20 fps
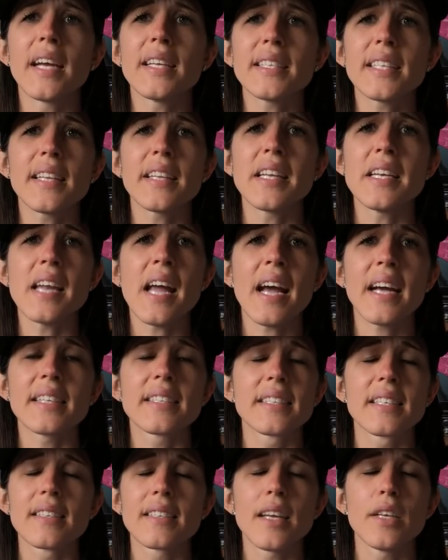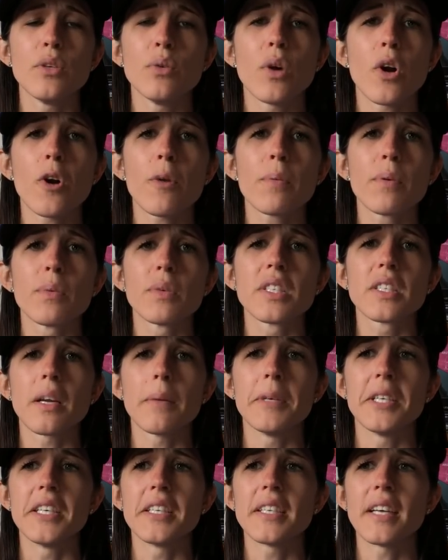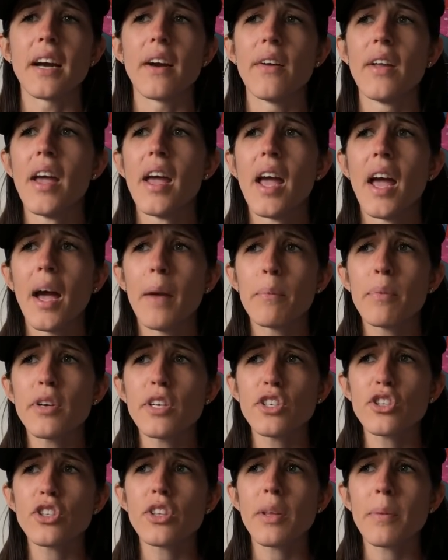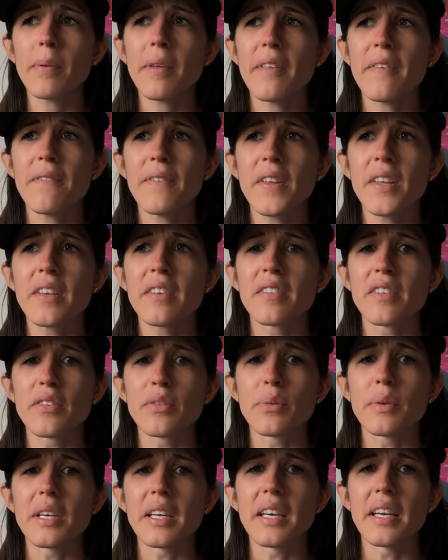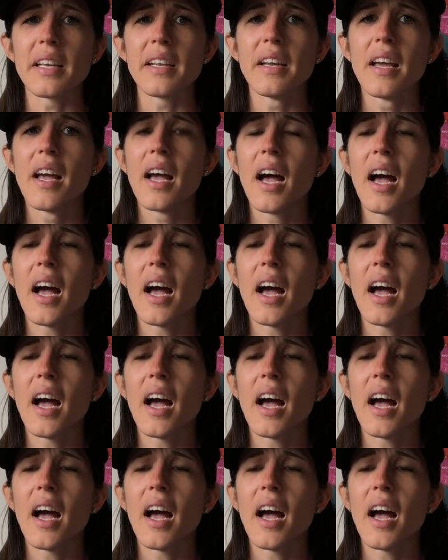I said the Nats because I knew Harper was coming to town. I'm pretty sure they play the Phillies this weekend.